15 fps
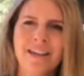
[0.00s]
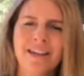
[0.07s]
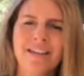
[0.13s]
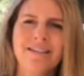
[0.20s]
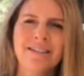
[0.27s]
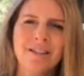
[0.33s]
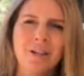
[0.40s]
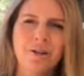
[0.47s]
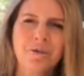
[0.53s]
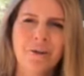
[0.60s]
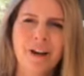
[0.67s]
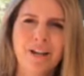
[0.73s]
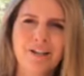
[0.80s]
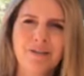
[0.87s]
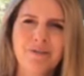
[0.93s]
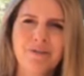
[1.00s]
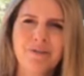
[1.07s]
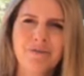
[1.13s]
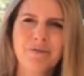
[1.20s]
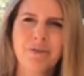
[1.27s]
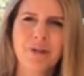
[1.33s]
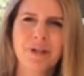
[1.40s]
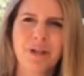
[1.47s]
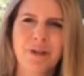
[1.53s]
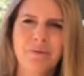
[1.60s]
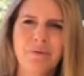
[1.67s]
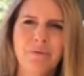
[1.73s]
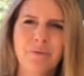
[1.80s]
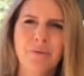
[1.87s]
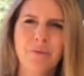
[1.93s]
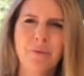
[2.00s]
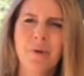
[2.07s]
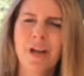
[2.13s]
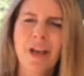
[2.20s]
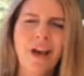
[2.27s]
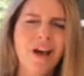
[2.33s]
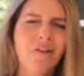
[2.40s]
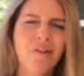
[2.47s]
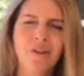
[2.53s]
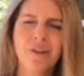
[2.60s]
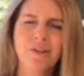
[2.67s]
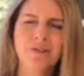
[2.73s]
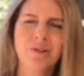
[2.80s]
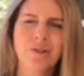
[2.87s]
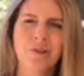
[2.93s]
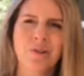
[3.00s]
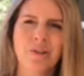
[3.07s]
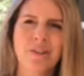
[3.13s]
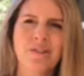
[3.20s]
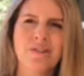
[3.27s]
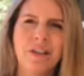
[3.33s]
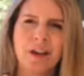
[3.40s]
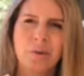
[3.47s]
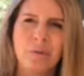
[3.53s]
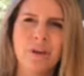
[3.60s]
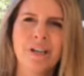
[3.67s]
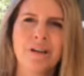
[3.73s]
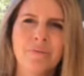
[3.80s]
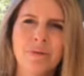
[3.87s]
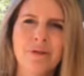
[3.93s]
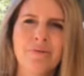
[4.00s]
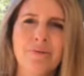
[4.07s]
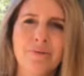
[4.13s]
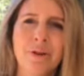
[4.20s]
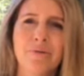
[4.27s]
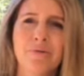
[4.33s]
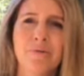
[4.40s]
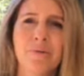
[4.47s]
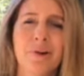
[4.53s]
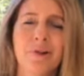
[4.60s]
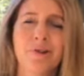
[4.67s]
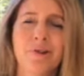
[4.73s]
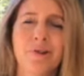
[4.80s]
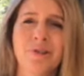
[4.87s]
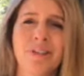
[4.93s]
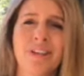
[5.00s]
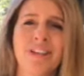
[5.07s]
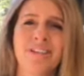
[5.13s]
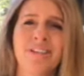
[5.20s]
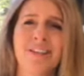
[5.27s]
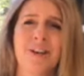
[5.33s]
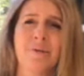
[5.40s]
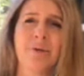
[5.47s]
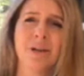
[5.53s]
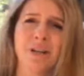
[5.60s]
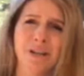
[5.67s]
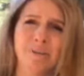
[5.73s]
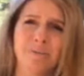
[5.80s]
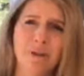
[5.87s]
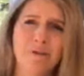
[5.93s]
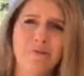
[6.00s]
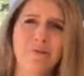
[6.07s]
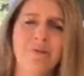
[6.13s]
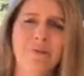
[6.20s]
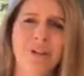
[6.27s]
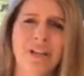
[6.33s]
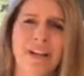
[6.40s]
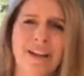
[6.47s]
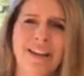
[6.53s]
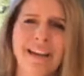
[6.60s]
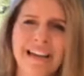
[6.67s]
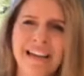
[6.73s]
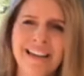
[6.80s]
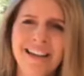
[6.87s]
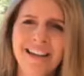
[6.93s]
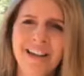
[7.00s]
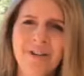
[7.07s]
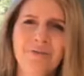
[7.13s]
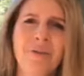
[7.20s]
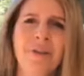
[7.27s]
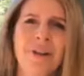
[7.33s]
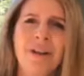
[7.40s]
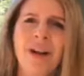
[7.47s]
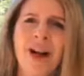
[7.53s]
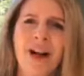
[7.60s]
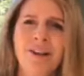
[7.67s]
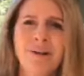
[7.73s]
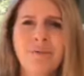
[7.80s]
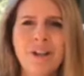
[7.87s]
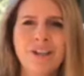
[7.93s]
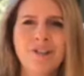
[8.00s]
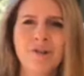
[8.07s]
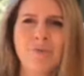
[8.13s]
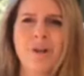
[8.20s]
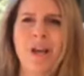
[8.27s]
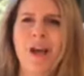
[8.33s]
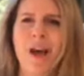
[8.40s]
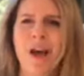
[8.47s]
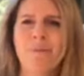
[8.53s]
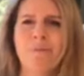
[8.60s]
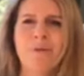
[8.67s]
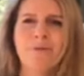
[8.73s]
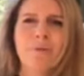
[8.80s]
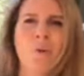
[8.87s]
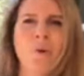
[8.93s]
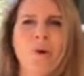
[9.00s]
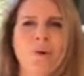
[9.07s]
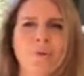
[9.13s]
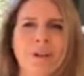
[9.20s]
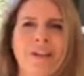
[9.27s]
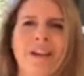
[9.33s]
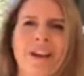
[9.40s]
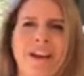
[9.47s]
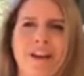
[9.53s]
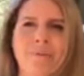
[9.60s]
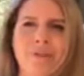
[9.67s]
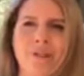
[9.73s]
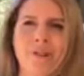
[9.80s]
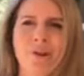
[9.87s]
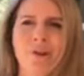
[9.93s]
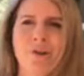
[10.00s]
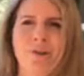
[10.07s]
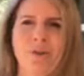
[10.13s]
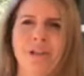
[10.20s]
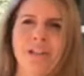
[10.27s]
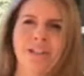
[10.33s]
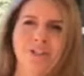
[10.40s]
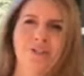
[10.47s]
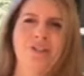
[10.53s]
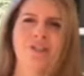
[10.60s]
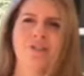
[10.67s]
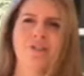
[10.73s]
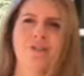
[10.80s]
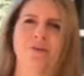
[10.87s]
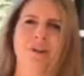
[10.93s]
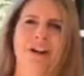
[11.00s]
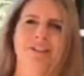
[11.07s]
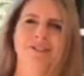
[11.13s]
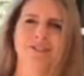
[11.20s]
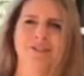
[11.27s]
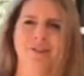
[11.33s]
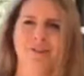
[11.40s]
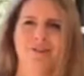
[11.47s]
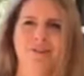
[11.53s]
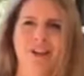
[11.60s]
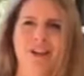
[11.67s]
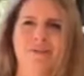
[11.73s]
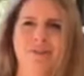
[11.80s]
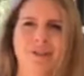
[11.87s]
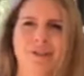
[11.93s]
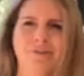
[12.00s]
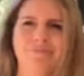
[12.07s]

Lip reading: isn't the greatest freedom we have on this earth is that we can be free from our sins, that we can be free from the condemnation we had before we came to know Jesus Christ as our Savior.